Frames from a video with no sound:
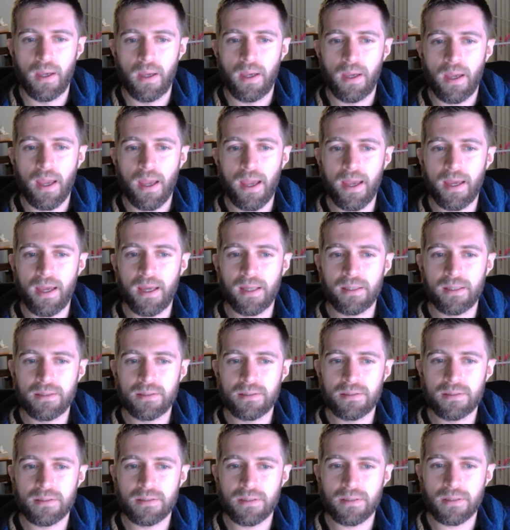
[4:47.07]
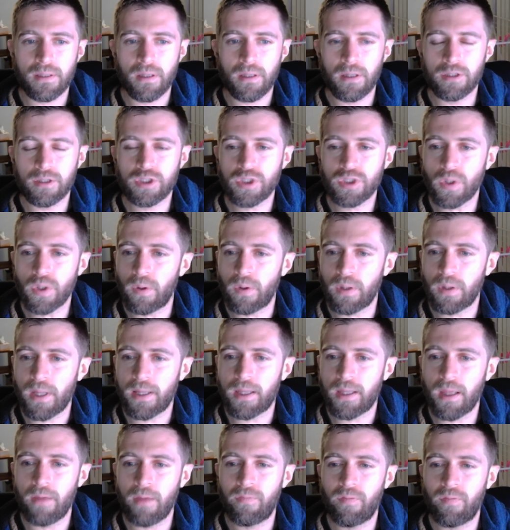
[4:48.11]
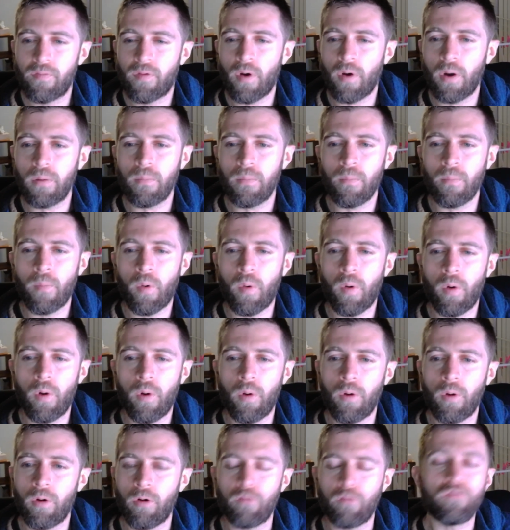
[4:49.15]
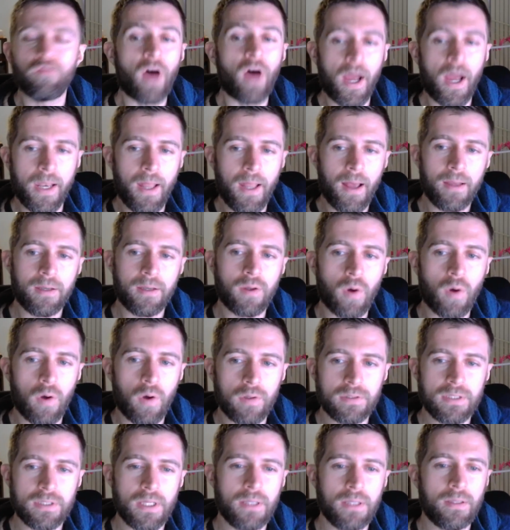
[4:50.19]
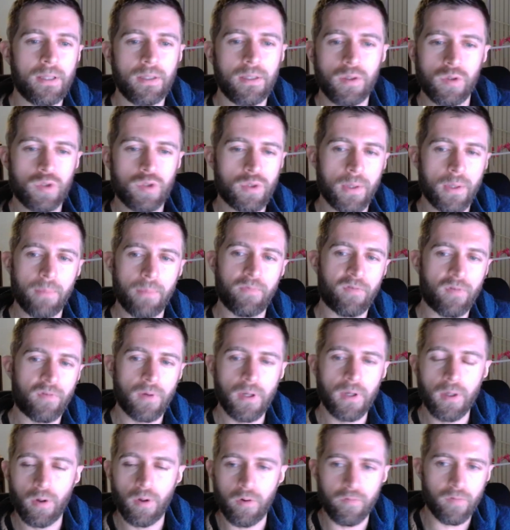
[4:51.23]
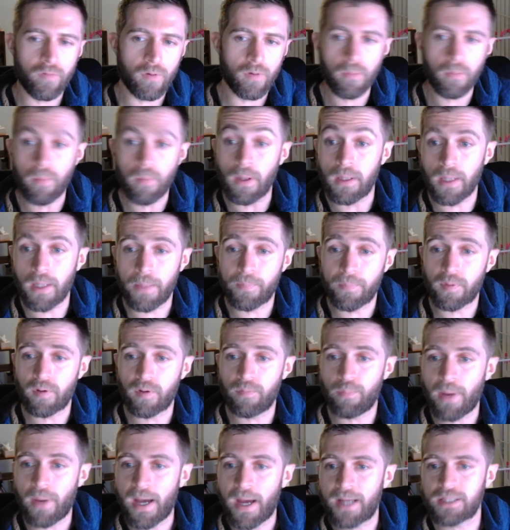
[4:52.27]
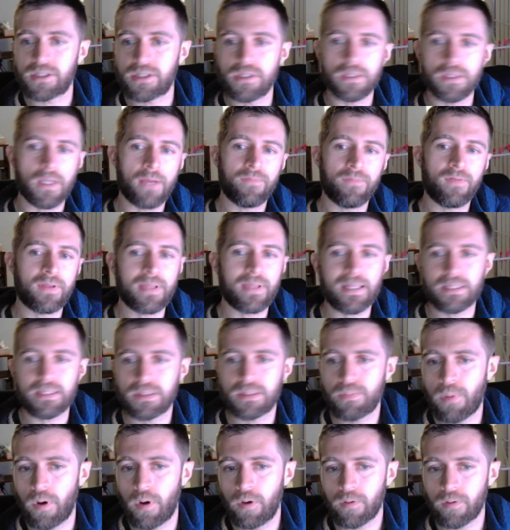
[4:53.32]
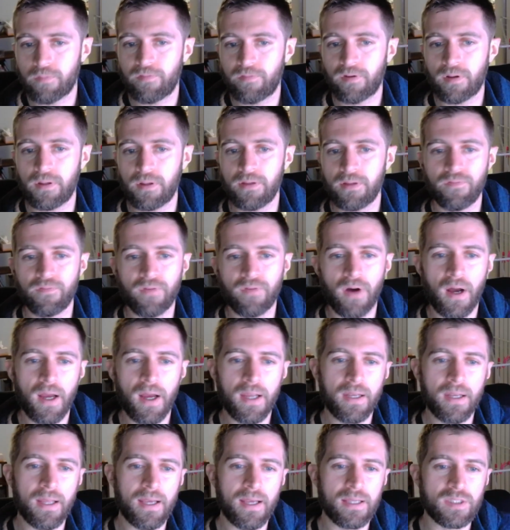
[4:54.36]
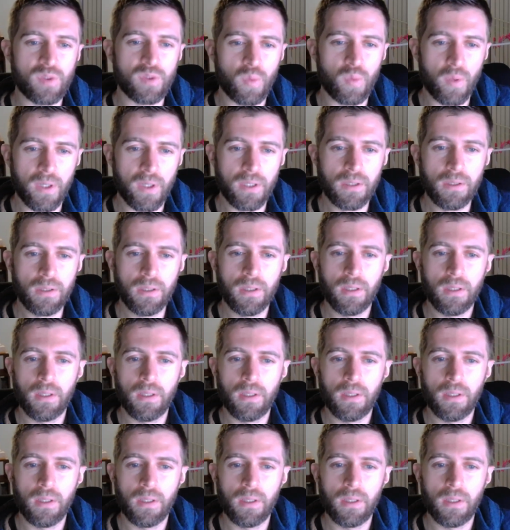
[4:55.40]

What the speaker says: And sure, if you've got more finite content that you drip feed over a number of patches, I think that's perfectly fine as well.